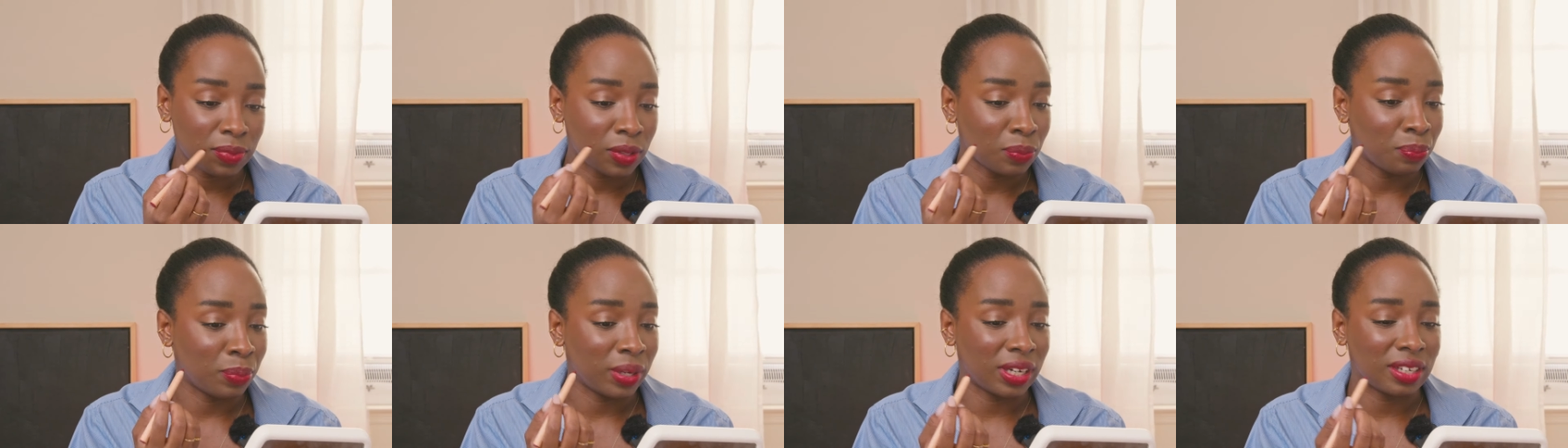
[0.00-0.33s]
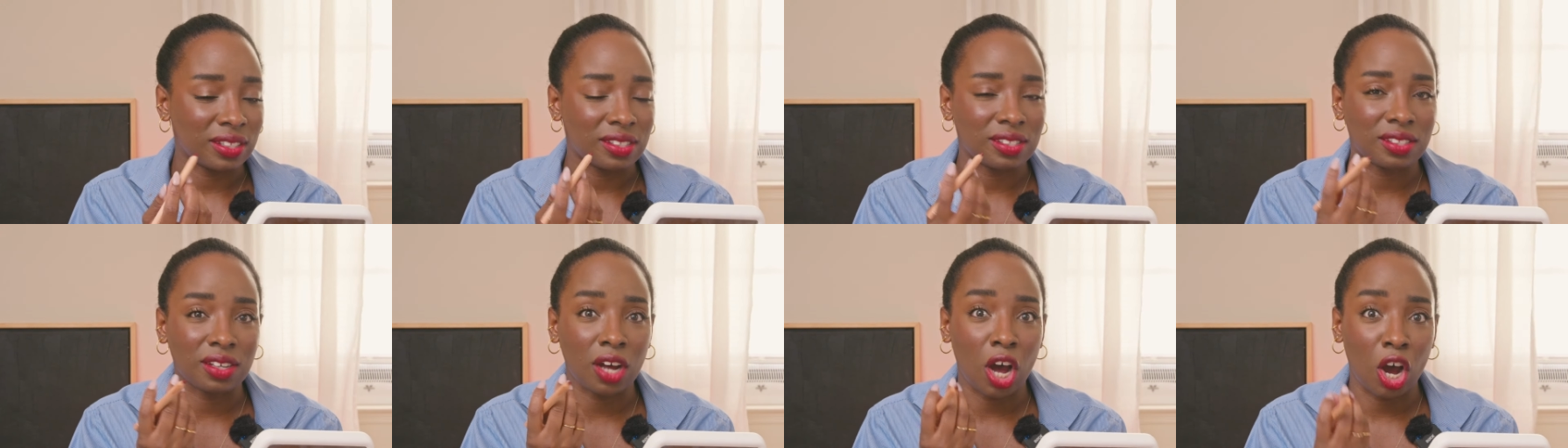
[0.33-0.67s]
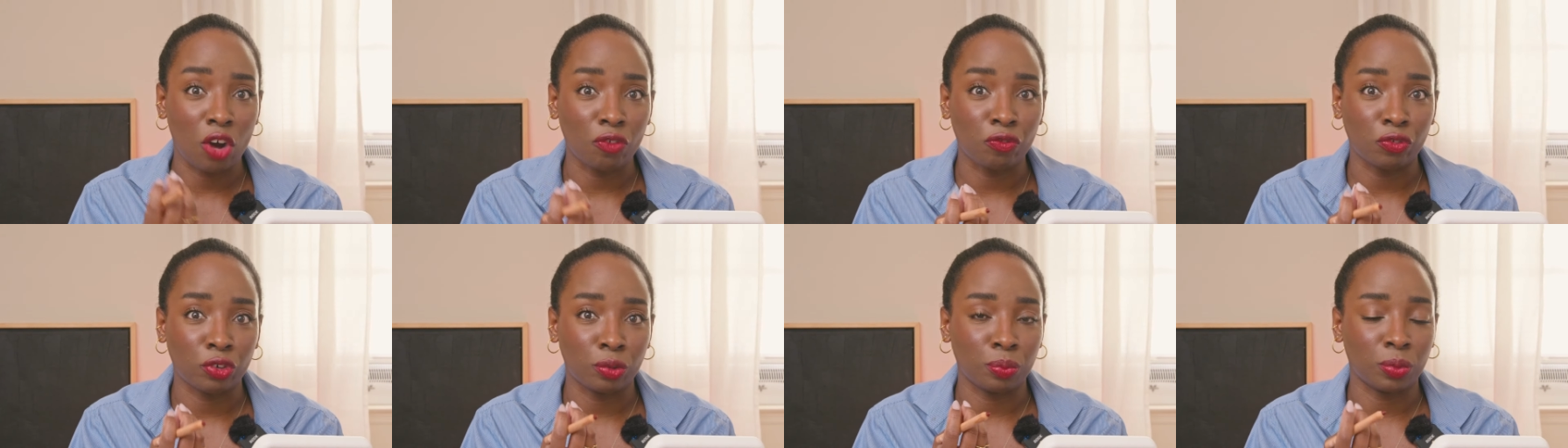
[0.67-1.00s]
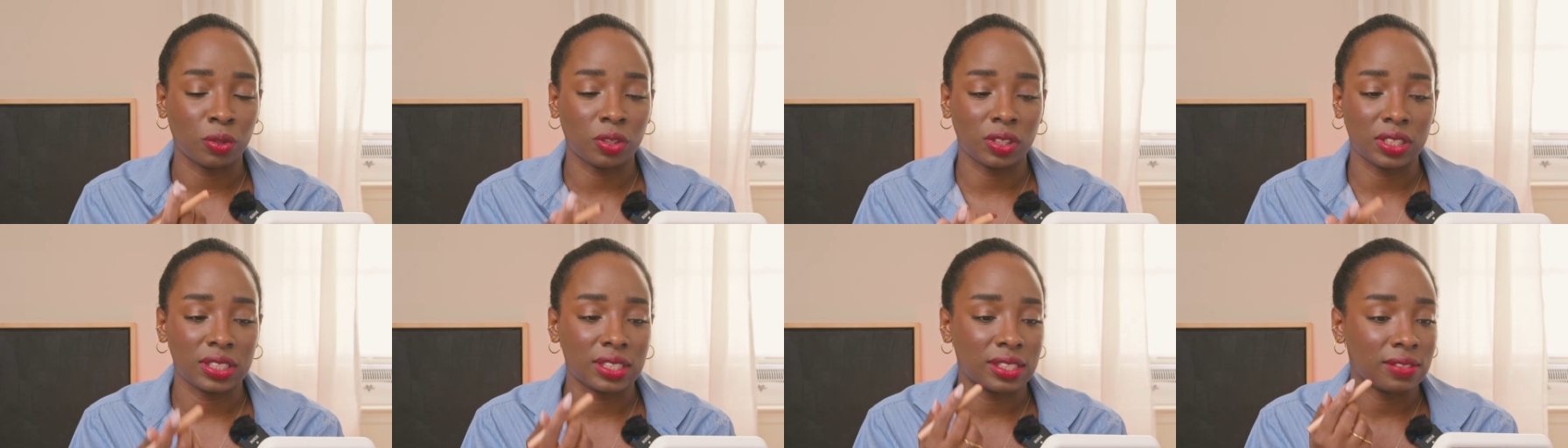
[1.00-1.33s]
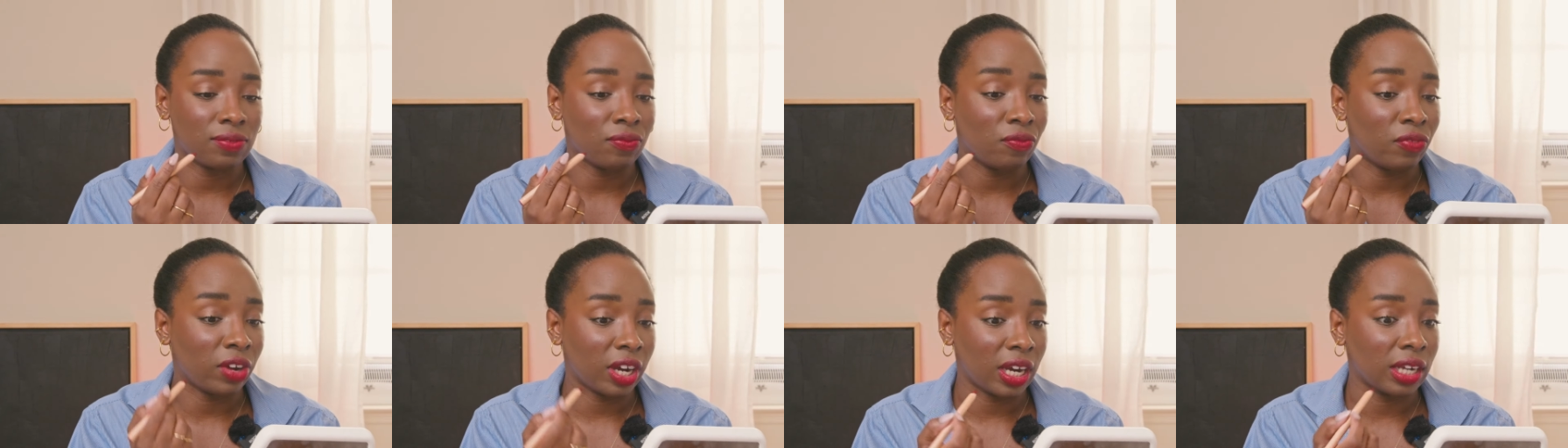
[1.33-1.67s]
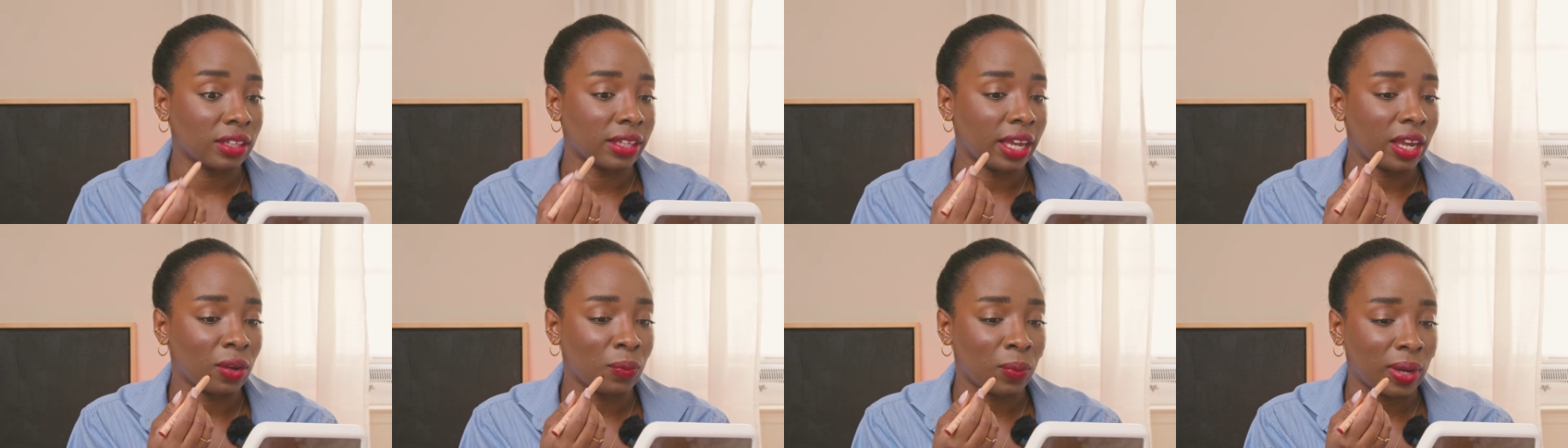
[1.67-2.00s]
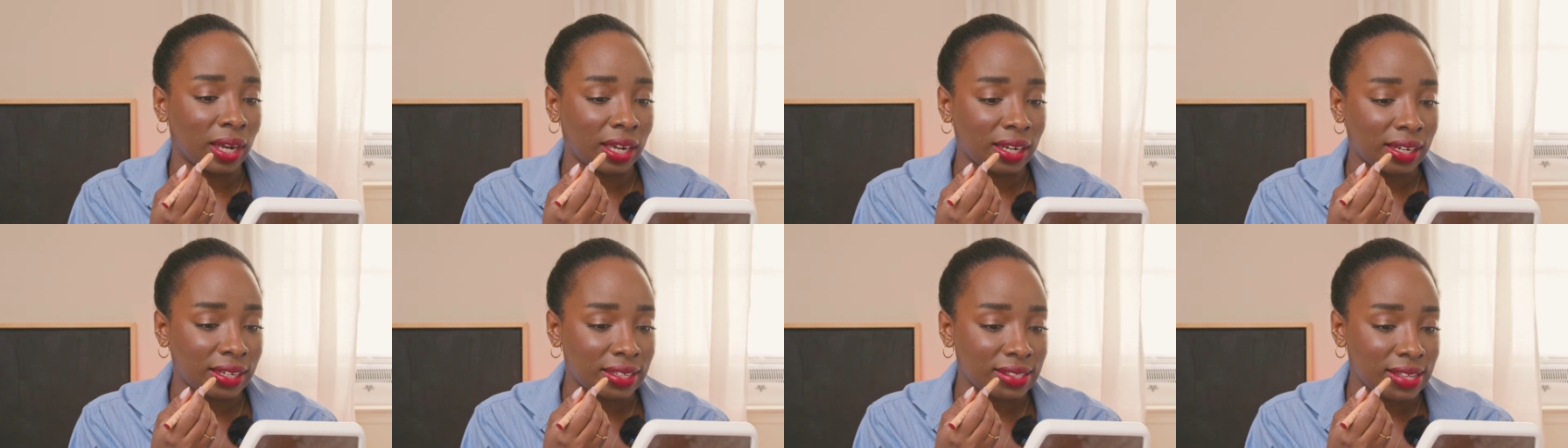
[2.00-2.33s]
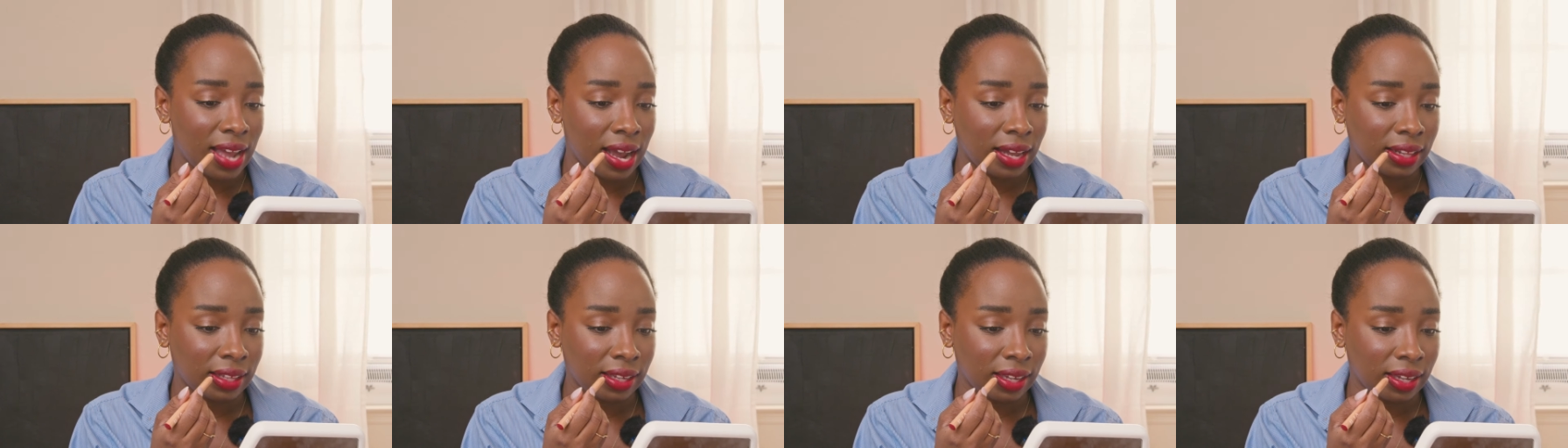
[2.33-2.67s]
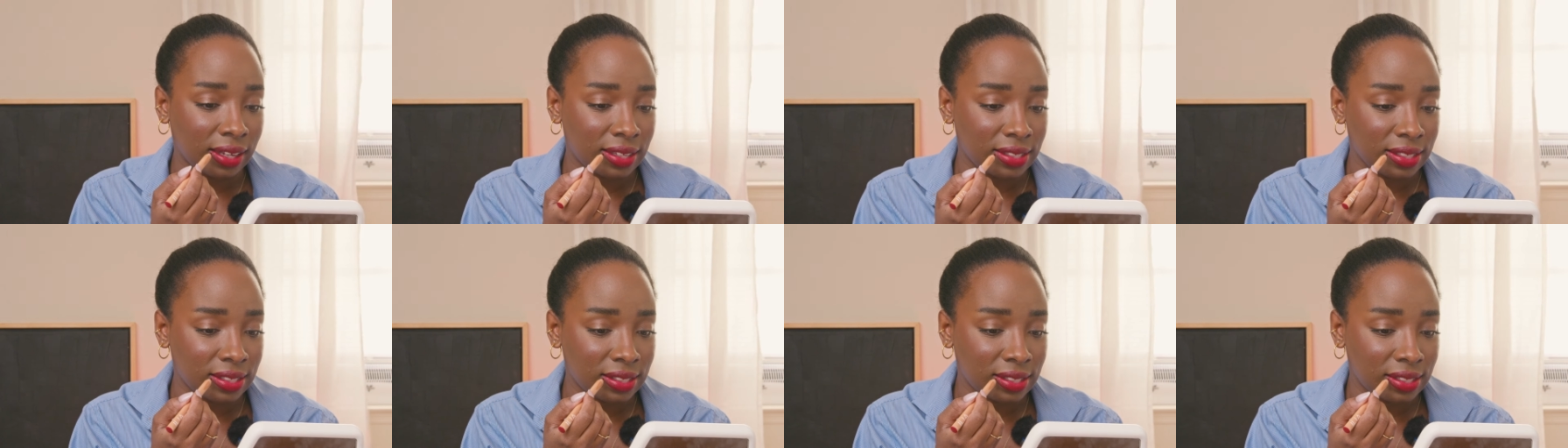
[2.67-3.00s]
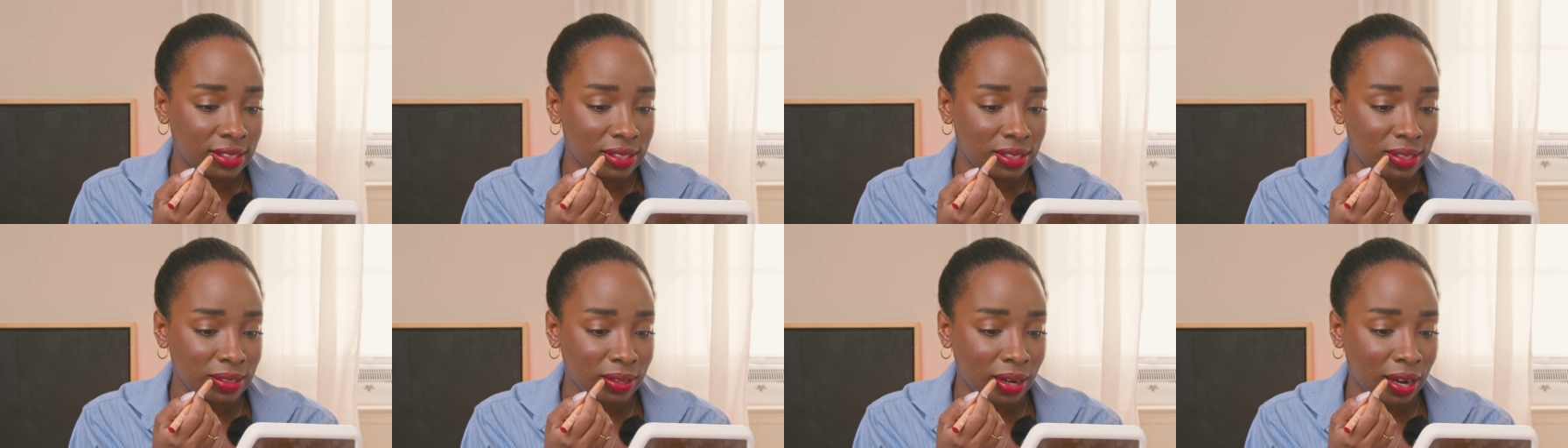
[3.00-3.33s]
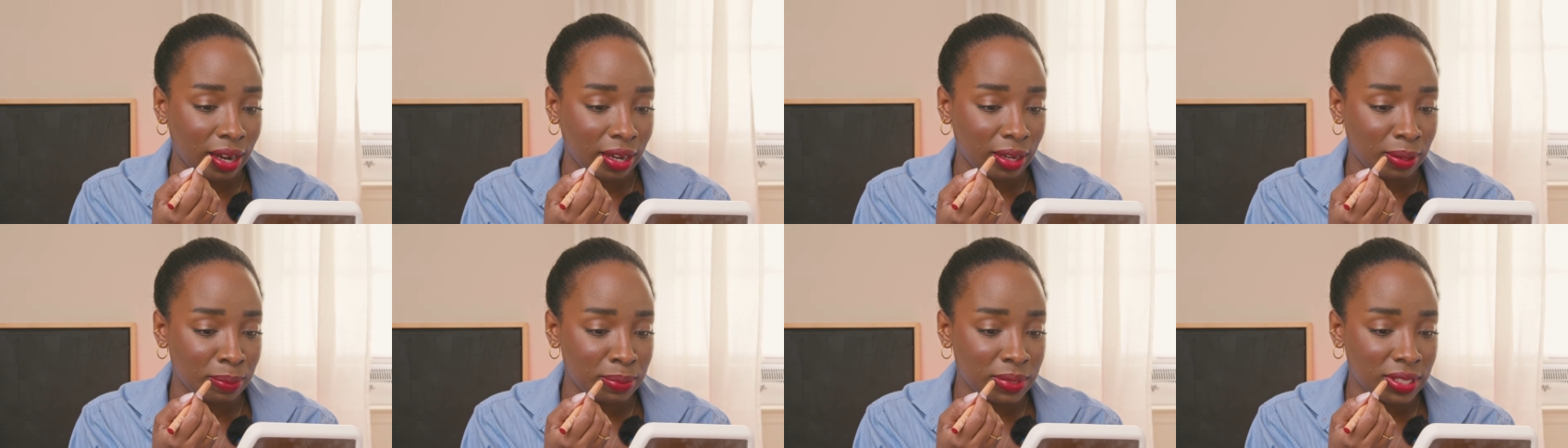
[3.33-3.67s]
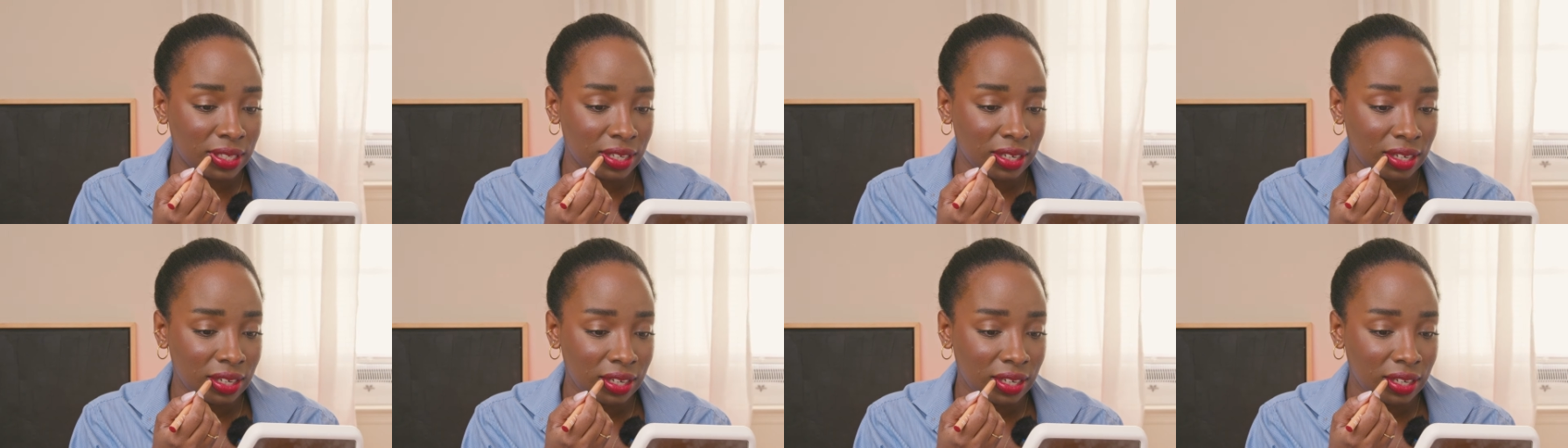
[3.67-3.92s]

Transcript: But it's comfortable. It's very lightweight, exactly as it's described.